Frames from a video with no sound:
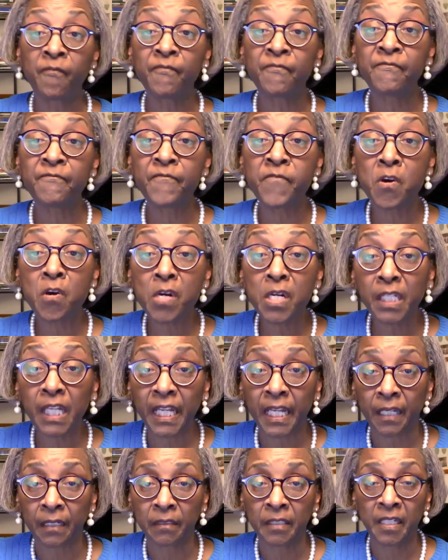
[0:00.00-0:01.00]
fully
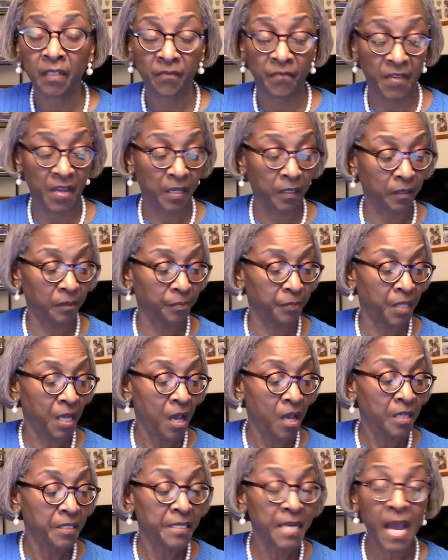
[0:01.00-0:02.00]
developed,"
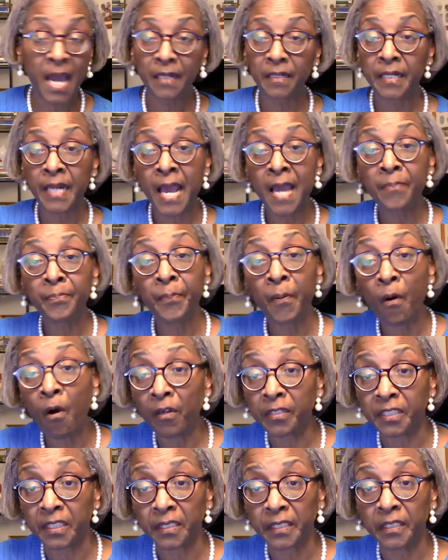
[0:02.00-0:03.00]
Not
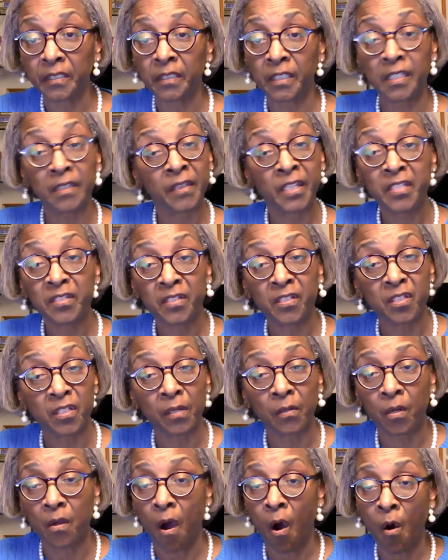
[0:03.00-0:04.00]
partially, this is an
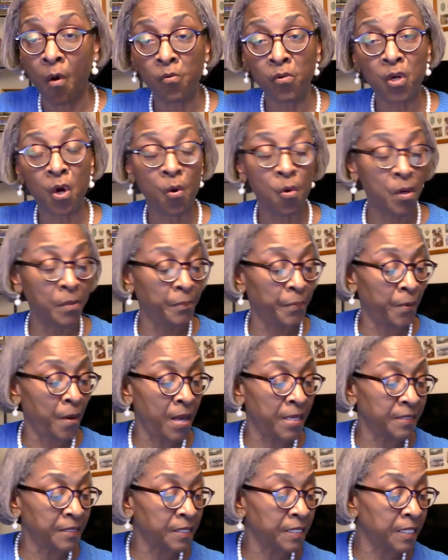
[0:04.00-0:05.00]
ongoing
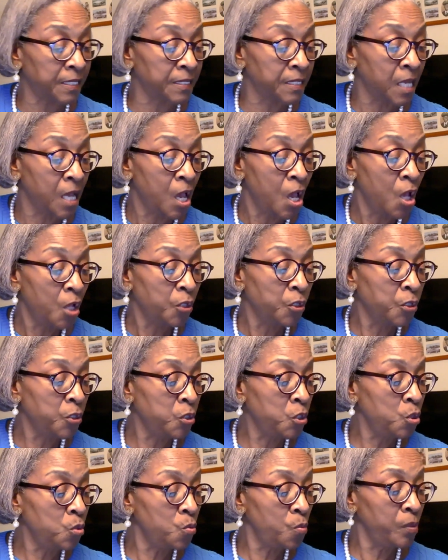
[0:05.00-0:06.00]
process, "you
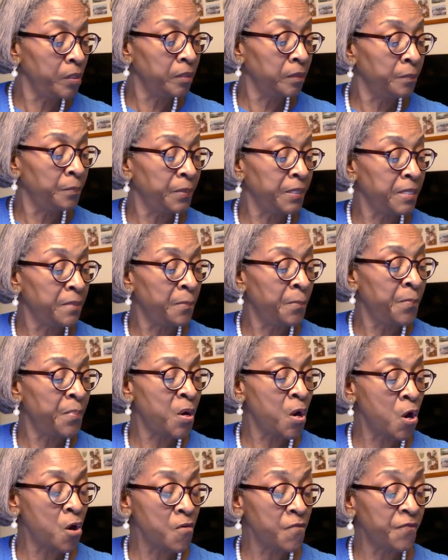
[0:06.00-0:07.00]
will be
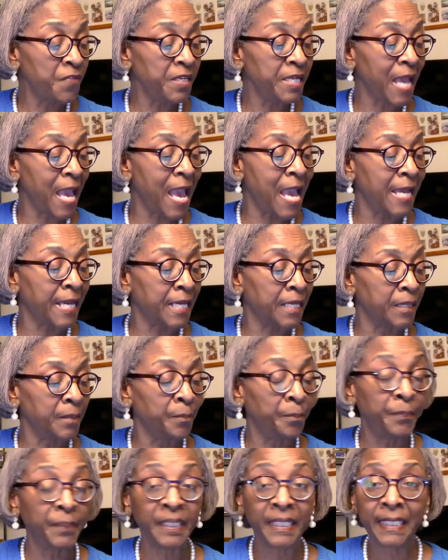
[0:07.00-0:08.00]
perfect and
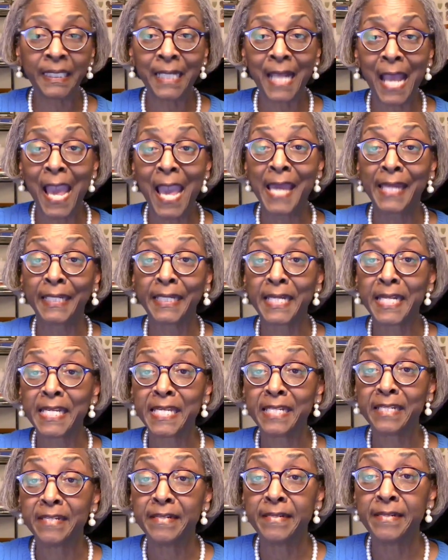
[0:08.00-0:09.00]
complete and need
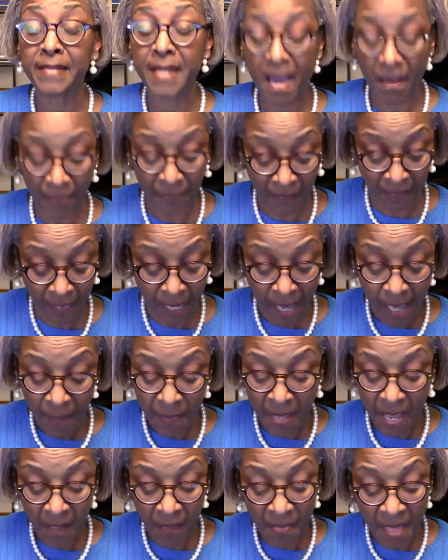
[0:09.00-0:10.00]
nothing."
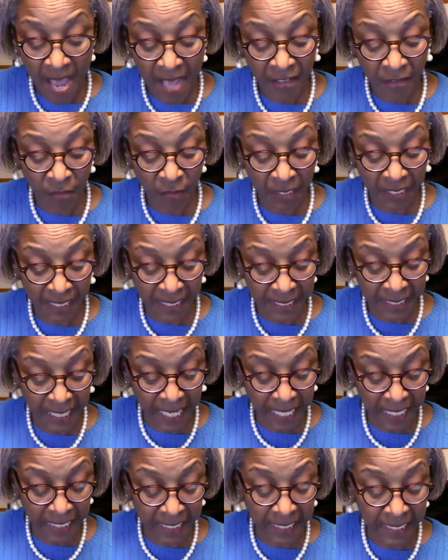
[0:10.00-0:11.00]
Now that's what he's saying.
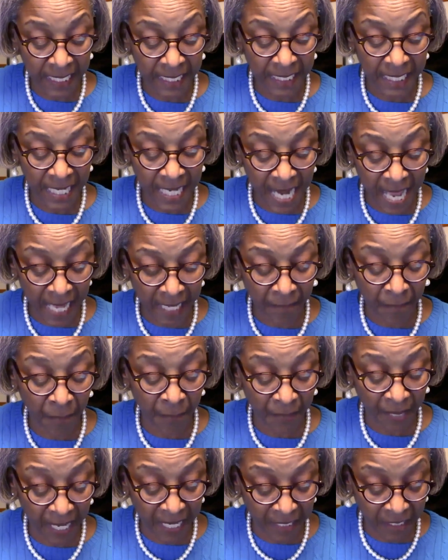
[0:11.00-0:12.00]
He says, let
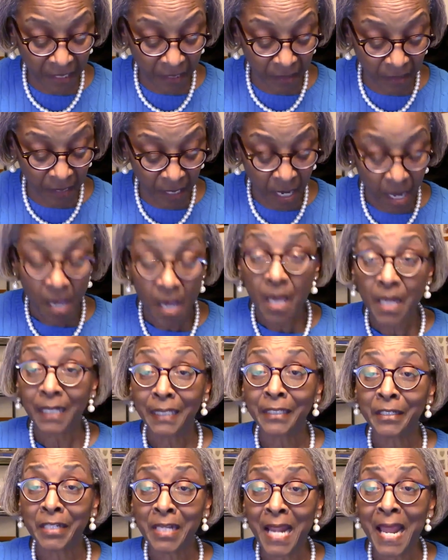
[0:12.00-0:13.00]
patience,
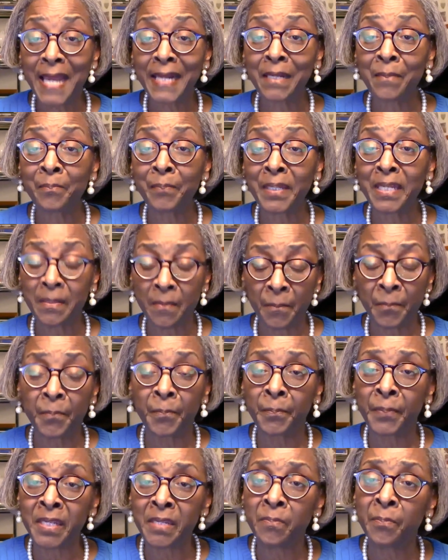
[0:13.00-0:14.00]
let it
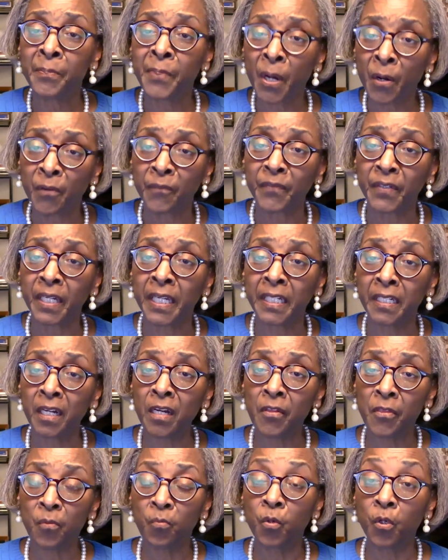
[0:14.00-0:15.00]
be perfect. In other
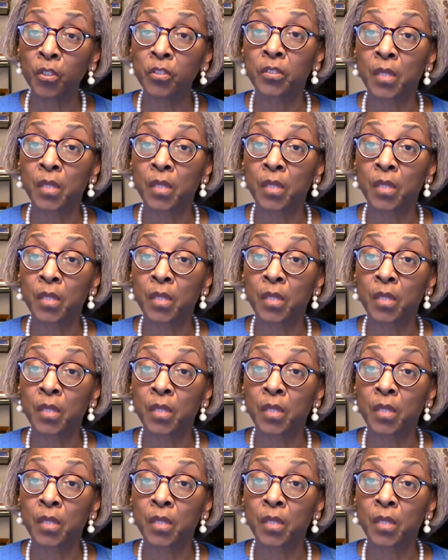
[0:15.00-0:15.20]
words,